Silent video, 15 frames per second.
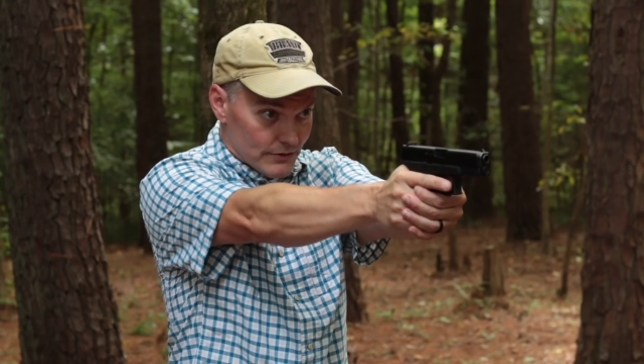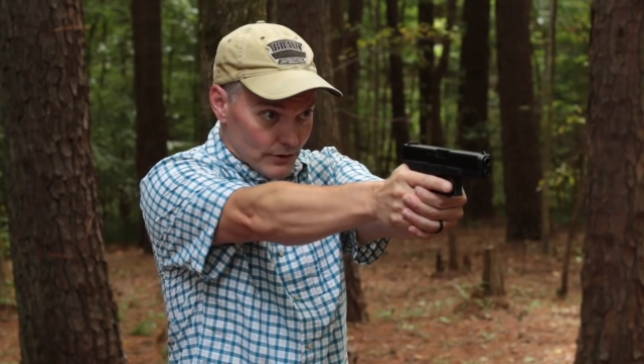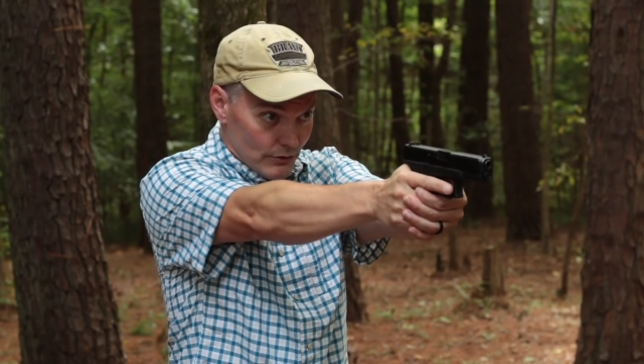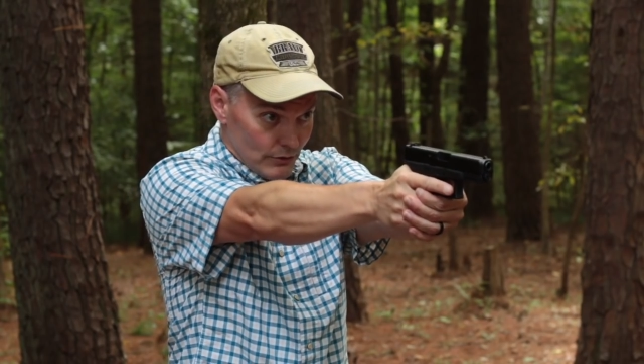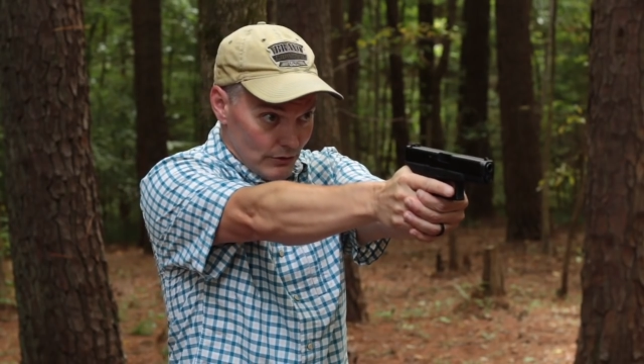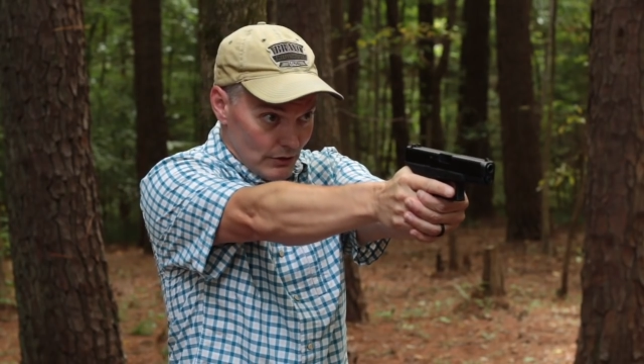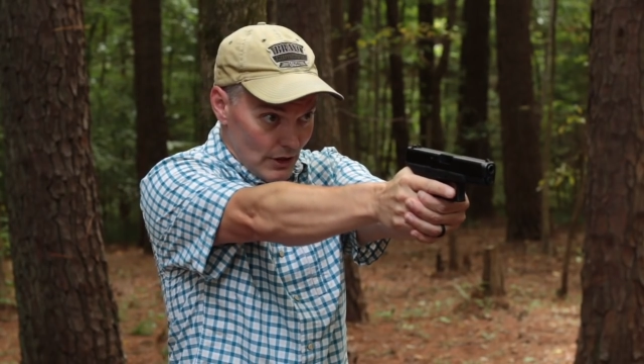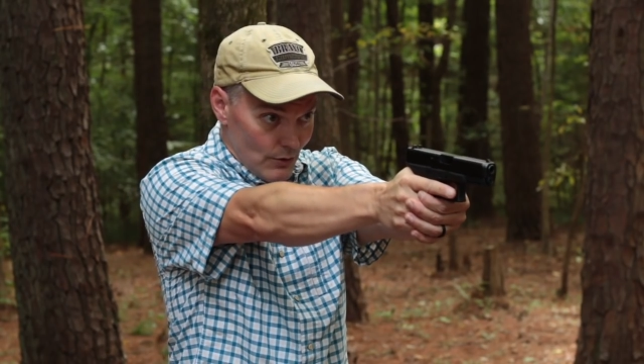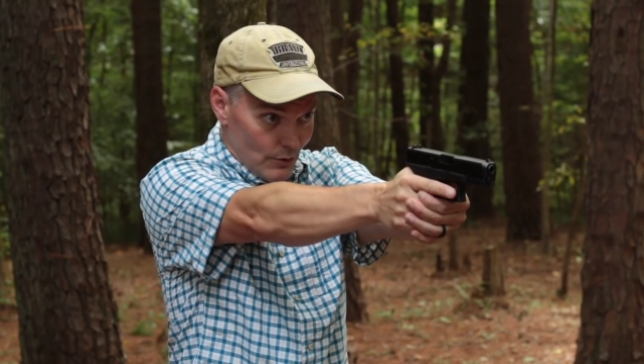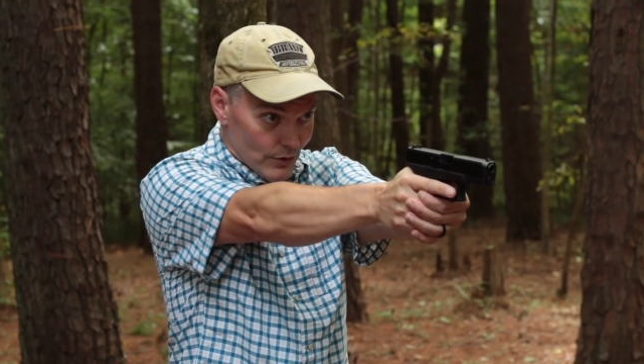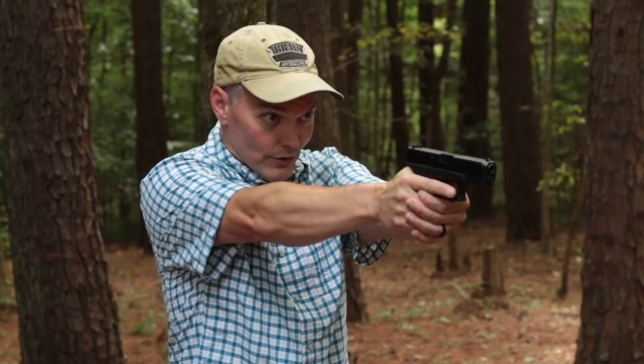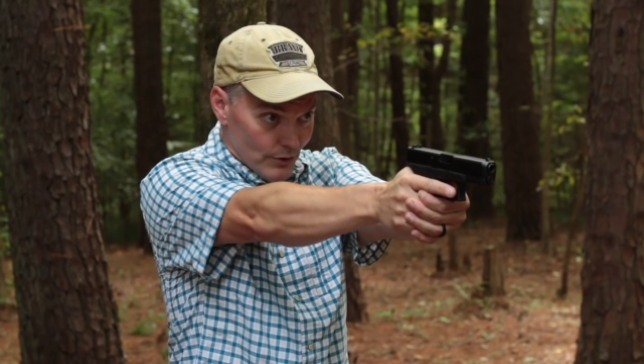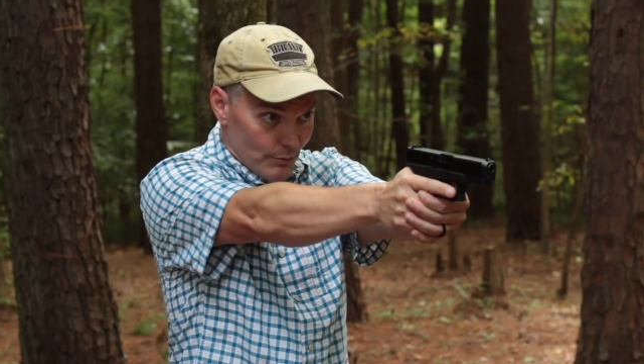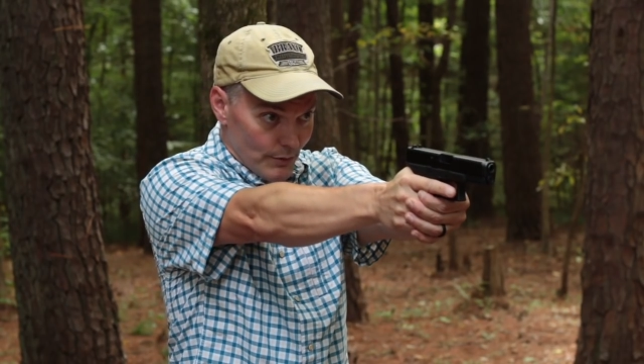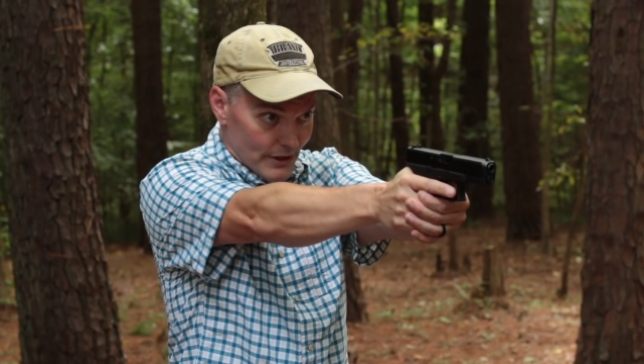to
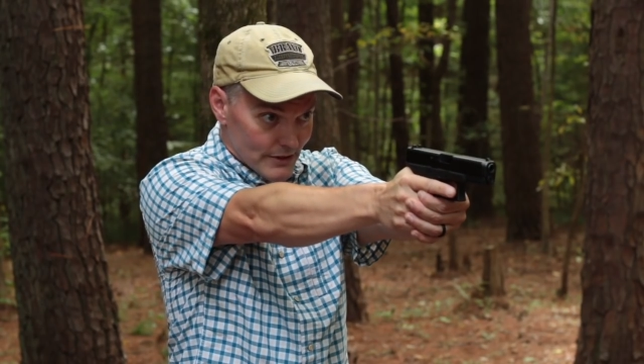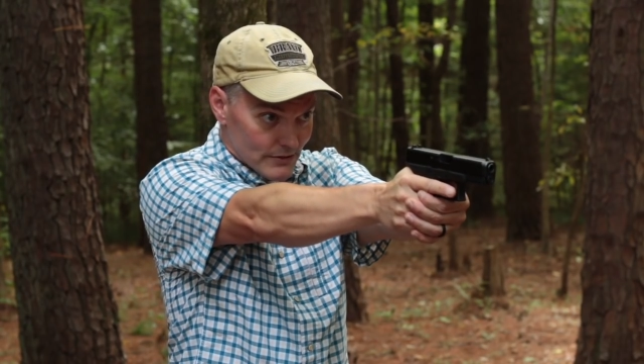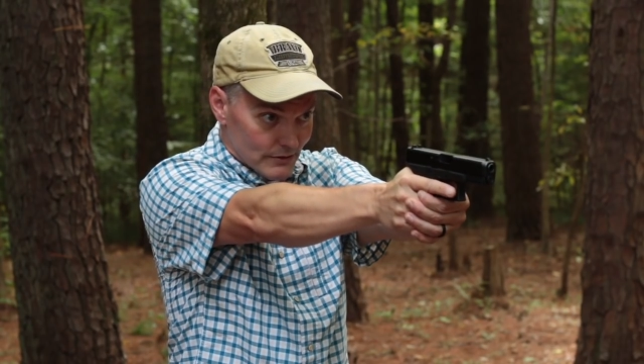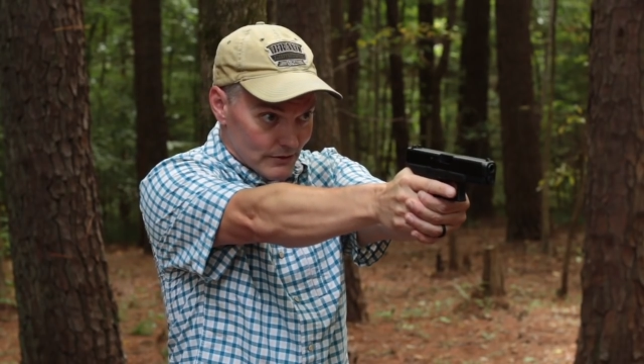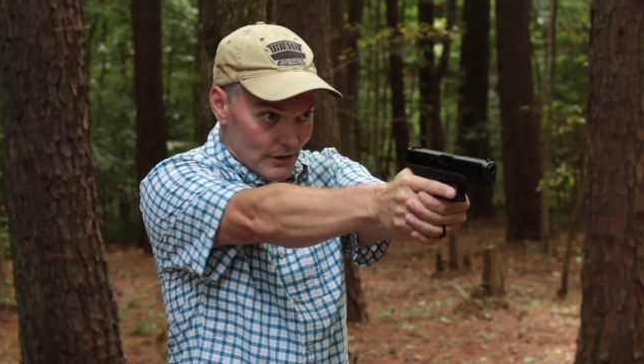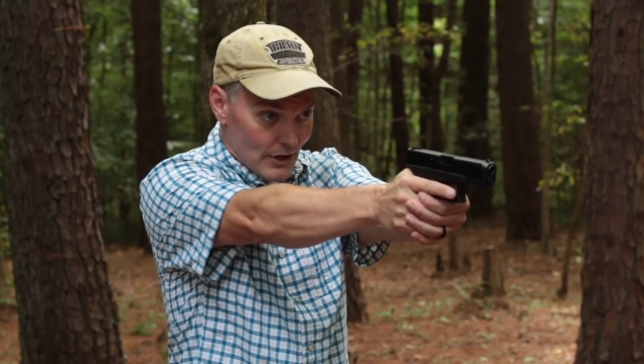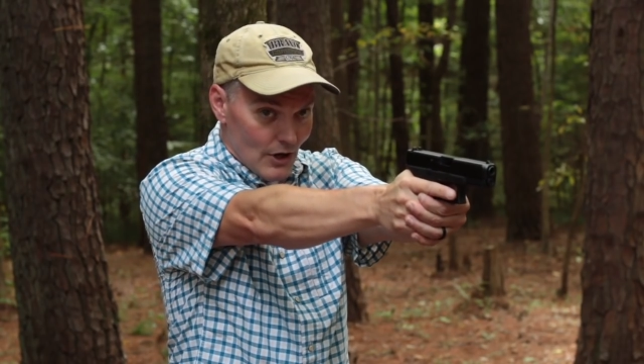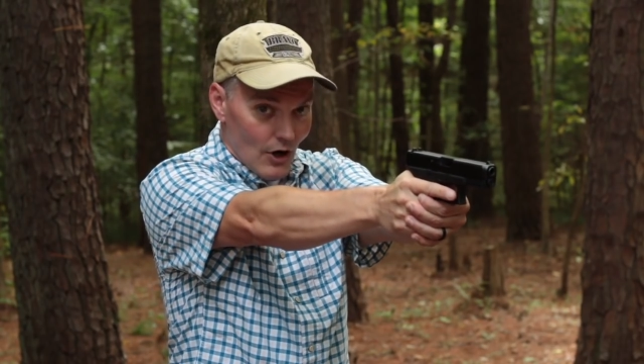lower the muzzle